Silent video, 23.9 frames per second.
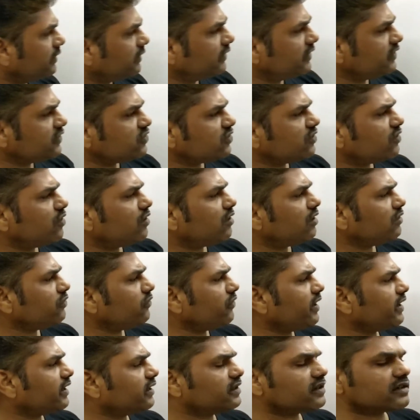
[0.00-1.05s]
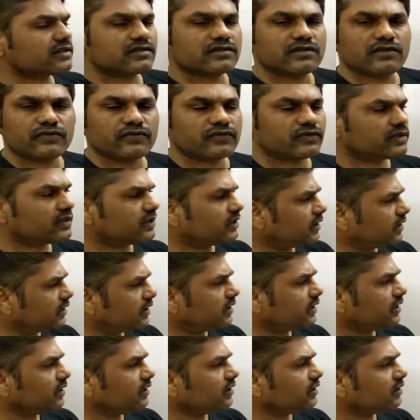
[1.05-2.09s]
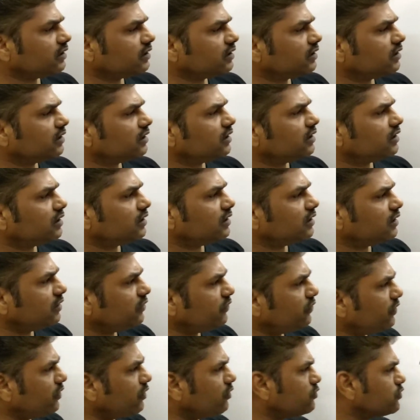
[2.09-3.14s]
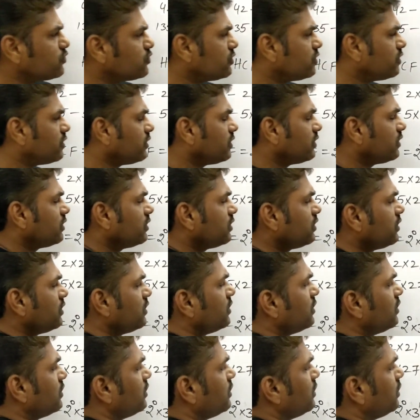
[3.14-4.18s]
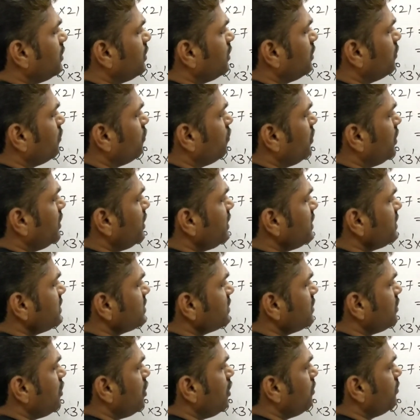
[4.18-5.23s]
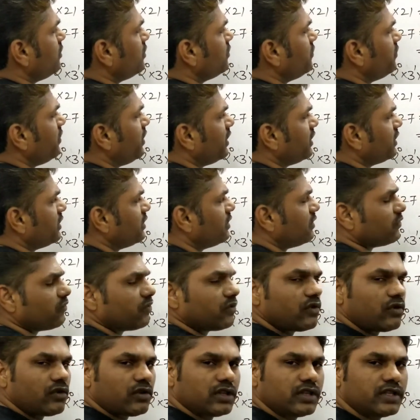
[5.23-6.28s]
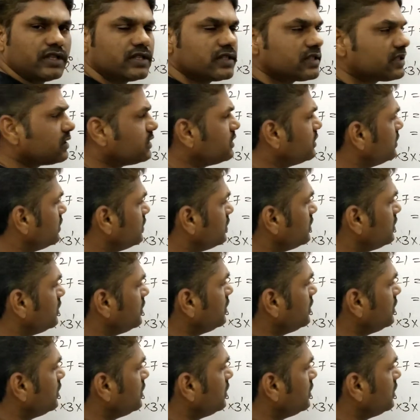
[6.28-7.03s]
These are all factors of 30. If you observe, 1 is common factor of all these,